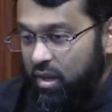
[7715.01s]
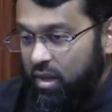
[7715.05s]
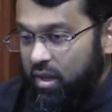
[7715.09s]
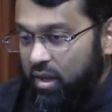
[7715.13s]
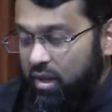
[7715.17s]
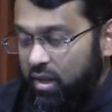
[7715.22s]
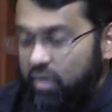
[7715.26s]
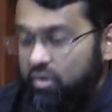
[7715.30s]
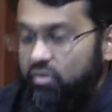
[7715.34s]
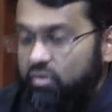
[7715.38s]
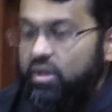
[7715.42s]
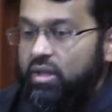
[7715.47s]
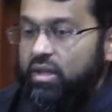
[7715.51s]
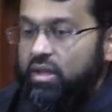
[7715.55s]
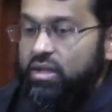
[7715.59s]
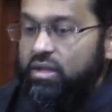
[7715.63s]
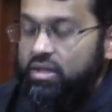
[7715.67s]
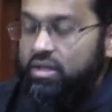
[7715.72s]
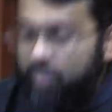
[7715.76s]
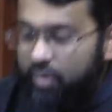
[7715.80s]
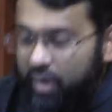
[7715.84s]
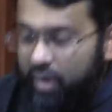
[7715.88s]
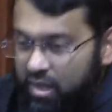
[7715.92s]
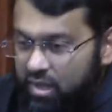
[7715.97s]
It really
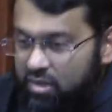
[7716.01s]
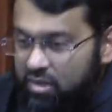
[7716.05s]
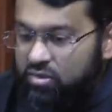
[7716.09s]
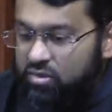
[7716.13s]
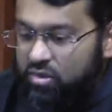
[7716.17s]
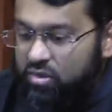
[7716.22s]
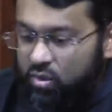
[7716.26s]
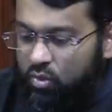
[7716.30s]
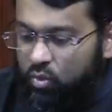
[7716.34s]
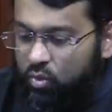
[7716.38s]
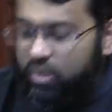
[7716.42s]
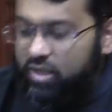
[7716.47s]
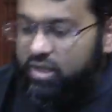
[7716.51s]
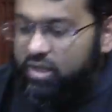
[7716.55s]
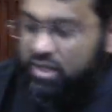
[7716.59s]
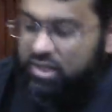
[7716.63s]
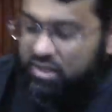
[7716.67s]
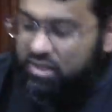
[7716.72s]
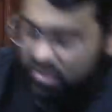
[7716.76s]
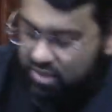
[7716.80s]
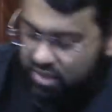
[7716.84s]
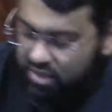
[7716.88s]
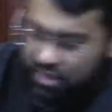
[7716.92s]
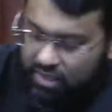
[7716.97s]
depends on what
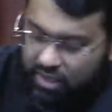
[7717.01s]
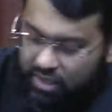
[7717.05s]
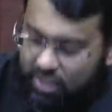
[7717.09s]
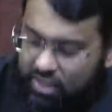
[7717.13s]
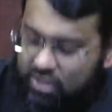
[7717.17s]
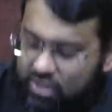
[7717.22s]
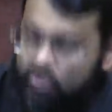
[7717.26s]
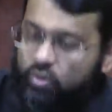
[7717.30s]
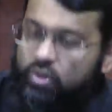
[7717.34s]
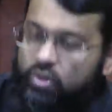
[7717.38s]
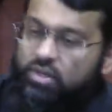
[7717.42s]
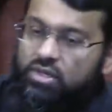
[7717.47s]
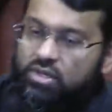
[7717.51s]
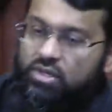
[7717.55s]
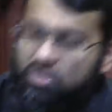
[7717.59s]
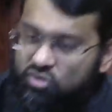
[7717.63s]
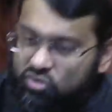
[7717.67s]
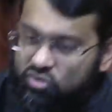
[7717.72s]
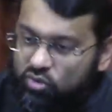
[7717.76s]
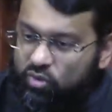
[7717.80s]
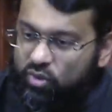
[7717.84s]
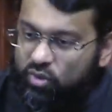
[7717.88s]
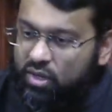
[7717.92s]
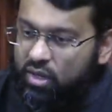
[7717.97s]
his niyyah is, what he's
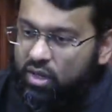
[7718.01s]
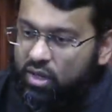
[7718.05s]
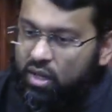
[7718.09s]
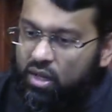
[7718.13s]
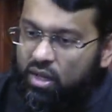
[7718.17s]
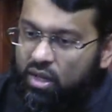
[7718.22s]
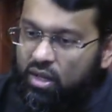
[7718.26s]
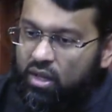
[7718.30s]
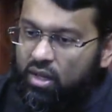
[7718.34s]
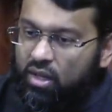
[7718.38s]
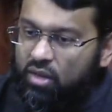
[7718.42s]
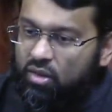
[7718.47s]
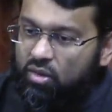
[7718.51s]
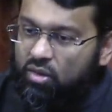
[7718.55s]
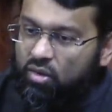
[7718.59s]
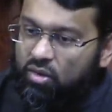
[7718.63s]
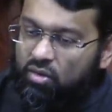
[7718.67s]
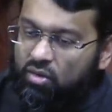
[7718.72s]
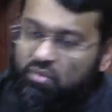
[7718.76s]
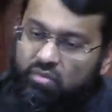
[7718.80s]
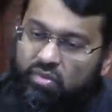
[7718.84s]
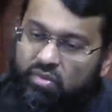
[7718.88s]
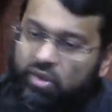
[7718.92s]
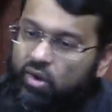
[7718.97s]
doing. You
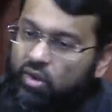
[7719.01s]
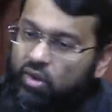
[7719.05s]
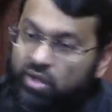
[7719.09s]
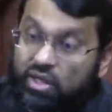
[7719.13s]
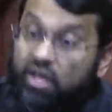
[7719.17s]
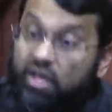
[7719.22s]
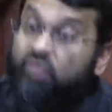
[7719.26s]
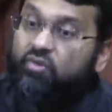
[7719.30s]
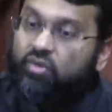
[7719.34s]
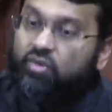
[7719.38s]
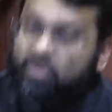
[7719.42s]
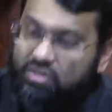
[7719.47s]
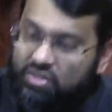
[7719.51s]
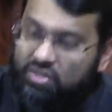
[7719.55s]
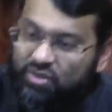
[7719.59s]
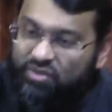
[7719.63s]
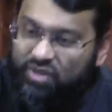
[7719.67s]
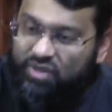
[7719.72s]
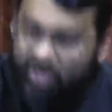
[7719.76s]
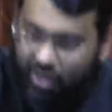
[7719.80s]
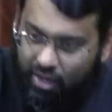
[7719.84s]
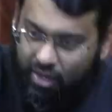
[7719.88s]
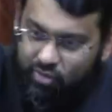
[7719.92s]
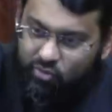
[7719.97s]
know, there are levels of
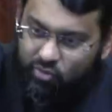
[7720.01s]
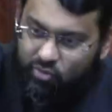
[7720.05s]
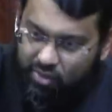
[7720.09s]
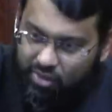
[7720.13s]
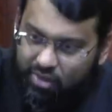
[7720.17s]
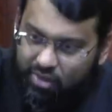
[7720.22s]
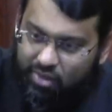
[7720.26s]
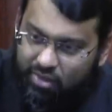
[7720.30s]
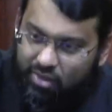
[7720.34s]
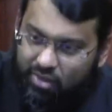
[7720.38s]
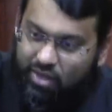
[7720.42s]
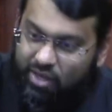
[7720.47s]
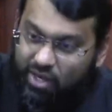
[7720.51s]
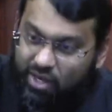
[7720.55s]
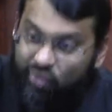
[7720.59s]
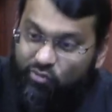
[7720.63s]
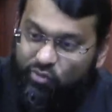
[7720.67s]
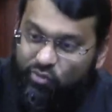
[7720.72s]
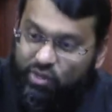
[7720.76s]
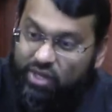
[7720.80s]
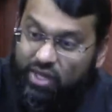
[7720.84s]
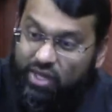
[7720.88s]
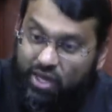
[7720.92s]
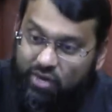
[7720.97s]
garmi. Not
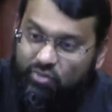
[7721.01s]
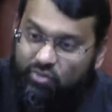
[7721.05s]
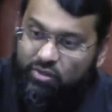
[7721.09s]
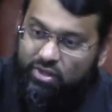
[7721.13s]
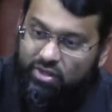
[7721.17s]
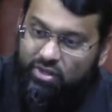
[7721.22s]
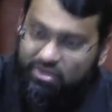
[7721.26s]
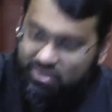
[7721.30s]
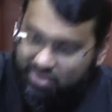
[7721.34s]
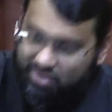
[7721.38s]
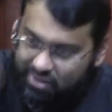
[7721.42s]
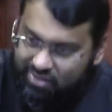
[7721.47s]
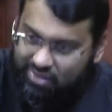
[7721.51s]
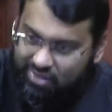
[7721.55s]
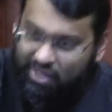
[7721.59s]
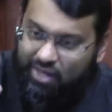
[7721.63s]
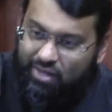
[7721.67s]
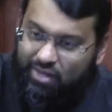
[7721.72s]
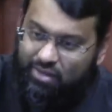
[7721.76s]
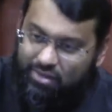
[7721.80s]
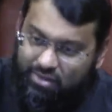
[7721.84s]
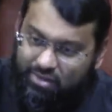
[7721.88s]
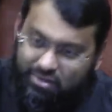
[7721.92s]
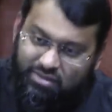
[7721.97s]
every garmi is
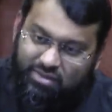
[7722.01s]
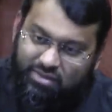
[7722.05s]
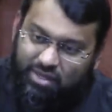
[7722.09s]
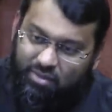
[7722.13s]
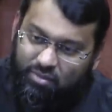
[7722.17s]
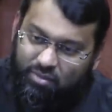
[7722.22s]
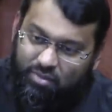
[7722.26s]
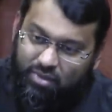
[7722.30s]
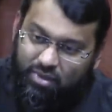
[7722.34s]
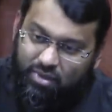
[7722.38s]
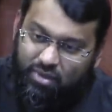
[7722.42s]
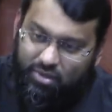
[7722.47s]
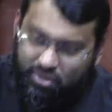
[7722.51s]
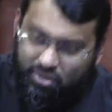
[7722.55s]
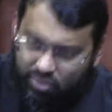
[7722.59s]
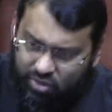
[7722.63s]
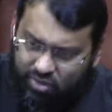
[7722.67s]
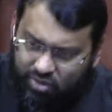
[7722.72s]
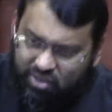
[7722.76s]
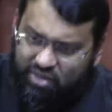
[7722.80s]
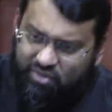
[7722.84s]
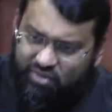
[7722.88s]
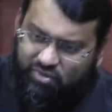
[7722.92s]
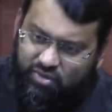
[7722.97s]
exactly the same. There are
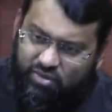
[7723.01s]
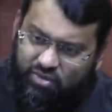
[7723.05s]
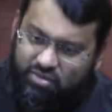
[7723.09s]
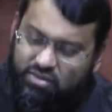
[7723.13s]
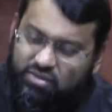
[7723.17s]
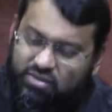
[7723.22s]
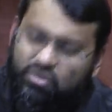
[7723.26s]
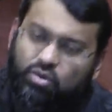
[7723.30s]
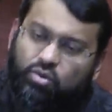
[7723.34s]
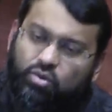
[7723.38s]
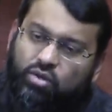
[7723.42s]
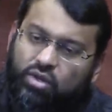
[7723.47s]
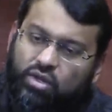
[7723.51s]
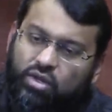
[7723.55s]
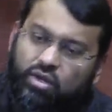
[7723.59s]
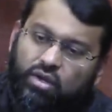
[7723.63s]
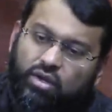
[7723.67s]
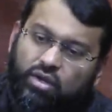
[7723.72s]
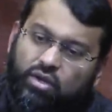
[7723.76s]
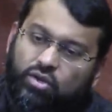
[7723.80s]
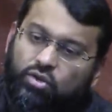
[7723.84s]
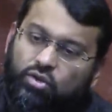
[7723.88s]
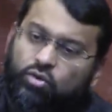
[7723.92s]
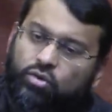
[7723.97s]
levels. So
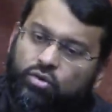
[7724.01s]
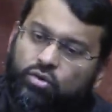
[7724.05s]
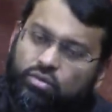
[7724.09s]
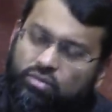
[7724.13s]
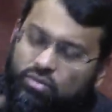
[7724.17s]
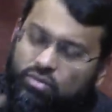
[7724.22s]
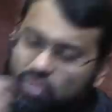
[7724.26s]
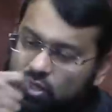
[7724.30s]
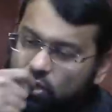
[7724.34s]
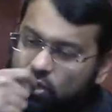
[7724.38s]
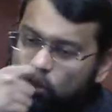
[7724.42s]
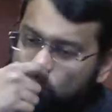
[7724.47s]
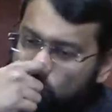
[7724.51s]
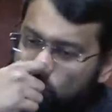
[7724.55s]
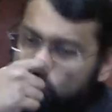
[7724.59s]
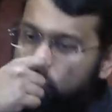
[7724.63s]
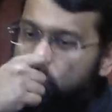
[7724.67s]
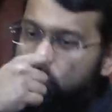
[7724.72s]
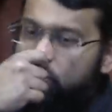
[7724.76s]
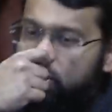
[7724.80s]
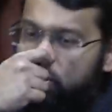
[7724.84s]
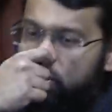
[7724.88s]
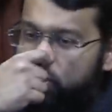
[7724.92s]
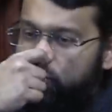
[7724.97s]
you use
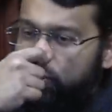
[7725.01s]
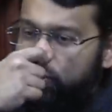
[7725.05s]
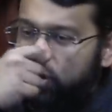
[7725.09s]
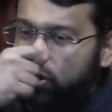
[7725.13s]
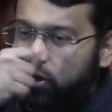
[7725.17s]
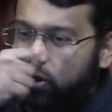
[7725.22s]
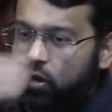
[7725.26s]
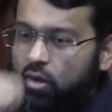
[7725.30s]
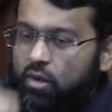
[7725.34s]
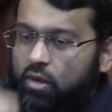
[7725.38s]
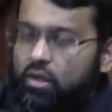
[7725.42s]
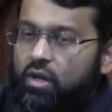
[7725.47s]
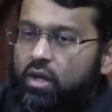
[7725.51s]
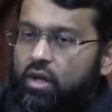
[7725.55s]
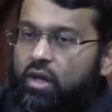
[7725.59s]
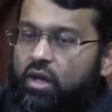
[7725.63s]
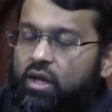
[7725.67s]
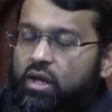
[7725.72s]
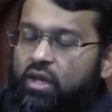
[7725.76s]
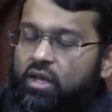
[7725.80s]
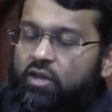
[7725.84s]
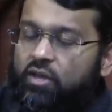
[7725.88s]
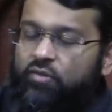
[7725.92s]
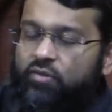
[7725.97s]
your judgment call.
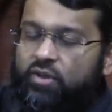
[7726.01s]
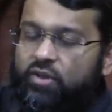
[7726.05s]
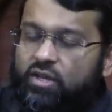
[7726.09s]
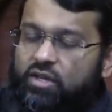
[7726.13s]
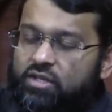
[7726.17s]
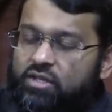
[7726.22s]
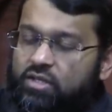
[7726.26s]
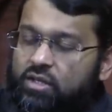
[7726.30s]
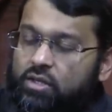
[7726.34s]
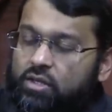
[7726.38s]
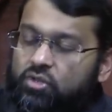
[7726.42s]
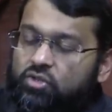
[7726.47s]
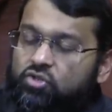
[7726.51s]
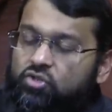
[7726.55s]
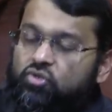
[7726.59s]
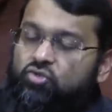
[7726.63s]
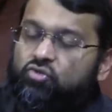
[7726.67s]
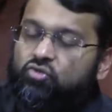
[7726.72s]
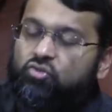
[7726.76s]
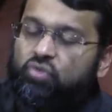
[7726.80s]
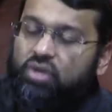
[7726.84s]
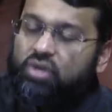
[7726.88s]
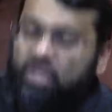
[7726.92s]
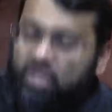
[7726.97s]
If it is
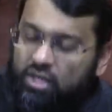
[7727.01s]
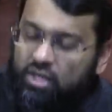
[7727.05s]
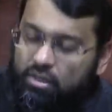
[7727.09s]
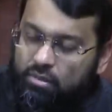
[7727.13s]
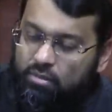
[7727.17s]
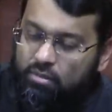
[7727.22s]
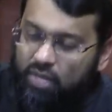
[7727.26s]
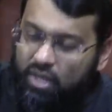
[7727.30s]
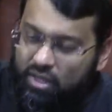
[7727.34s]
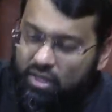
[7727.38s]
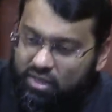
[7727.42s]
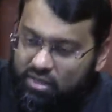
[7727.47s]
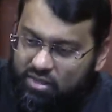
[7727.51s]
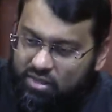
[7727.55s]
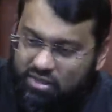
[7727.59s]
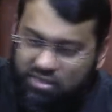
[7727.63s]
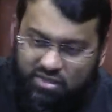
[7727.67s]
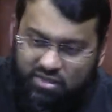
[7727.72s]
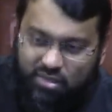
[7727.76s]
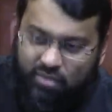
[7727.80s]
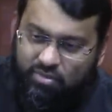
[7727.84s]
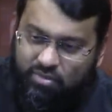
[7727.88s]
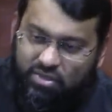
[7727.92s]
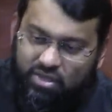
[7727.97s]
extreme and it is
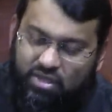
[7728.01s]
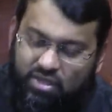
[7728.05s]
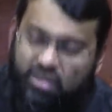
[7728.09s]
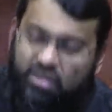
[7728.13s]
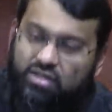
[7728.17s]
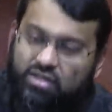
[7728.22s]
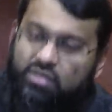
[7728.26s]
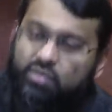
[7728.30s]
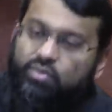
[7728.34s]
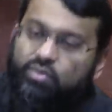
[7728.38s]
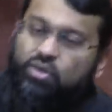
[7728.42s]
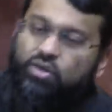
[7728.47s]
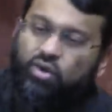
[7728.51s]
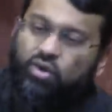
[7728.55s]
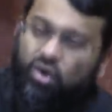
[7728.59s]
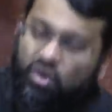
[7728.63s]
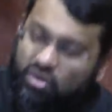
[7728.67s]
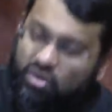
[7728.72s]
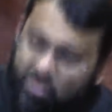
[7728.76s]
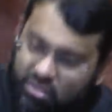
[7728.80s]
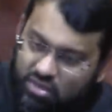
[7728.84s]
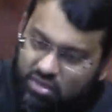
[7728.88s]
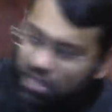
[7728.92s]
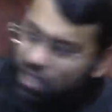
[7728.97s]
something that is
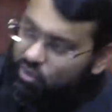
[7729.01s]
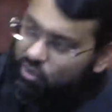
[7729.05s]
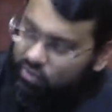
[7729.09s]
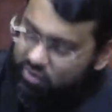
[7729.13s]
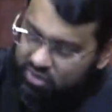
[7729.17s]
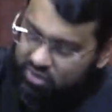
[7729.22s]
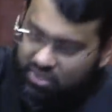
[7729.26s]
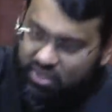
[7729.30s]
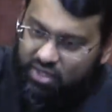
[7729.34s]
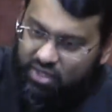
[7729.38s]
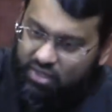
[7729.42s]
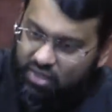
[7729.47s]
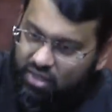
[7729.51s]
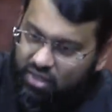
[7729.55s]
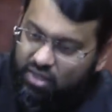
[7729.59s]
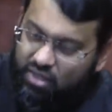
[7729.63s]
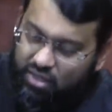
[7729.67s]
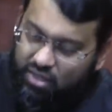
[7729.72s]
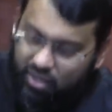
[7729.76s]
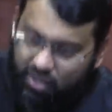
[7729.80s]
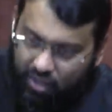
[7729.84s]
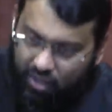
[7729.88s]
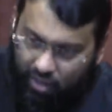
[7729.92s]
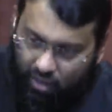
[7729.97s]
beyond, I would say,
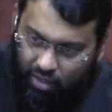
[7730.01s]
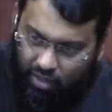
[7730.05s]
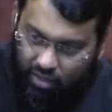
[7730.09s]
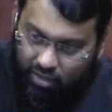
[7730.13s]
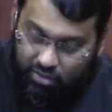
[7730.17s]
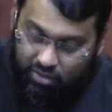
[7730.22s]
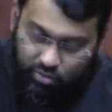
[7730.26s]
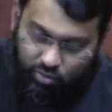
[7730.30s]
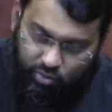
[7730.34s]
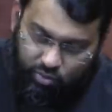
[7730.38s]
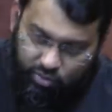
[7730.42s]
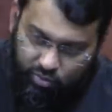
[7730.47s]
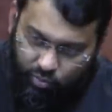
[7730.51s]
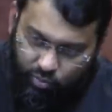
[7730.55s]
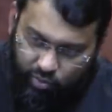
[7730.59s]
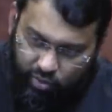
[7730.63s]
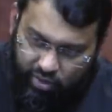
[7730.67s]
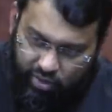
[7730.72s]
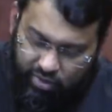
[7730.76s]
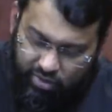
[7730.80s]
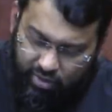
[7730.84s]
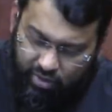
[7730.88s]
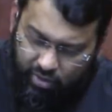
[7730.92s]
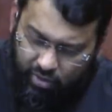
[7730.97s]
and, and the,
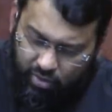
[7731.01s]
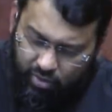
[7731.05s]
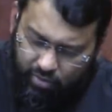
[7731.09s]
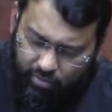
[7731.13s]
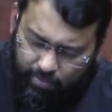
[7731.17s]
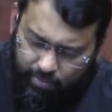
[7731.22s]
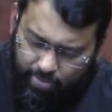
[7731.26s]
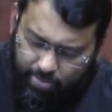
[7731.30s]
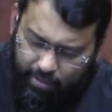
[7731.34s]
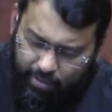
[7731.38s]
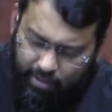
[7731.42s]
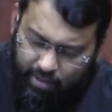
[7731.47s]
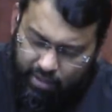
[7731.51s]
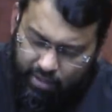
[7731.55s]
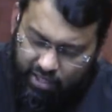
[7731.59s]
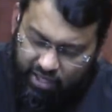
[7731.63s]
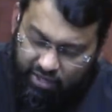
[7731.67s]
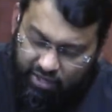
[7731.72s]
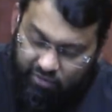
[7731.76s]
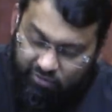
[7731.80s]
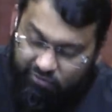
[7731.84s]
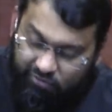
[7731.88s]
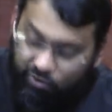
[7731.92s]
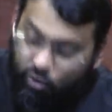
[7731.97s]
where they're
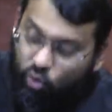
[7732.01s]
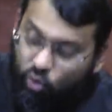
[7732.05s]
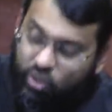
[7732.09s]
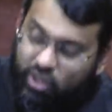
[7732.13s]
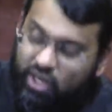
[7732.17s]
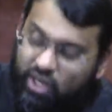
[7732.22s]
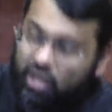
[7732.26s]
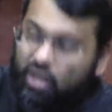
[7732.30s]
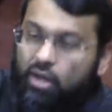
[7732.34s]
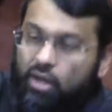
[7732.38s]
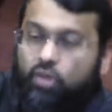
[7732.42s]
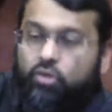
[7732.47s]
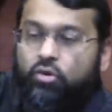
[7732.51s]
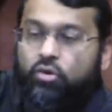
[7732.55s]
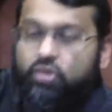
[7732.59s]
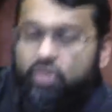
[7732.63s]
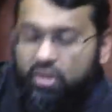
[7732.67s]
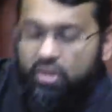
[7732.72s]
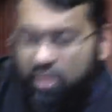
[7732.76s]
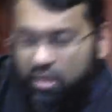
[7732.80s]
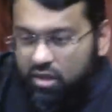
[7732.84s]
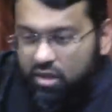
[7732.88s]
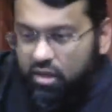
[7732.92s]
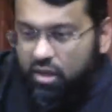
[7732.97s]
invoking other
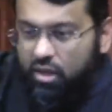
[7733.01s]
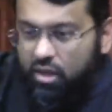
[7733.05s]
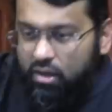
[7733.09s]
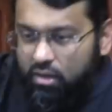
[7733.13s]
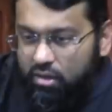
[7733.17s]
than Allah.